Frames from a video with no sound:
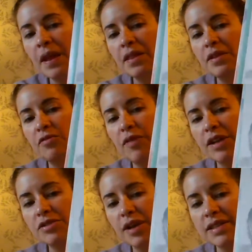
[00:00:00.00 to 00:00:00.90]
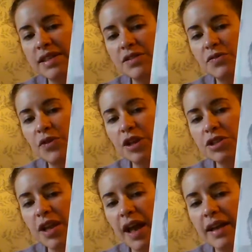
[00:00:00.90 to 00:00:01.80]
The red truck says
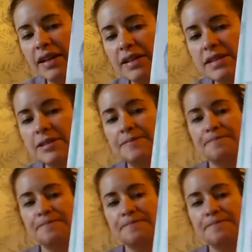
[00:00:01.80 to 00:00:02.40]
fresh eggs.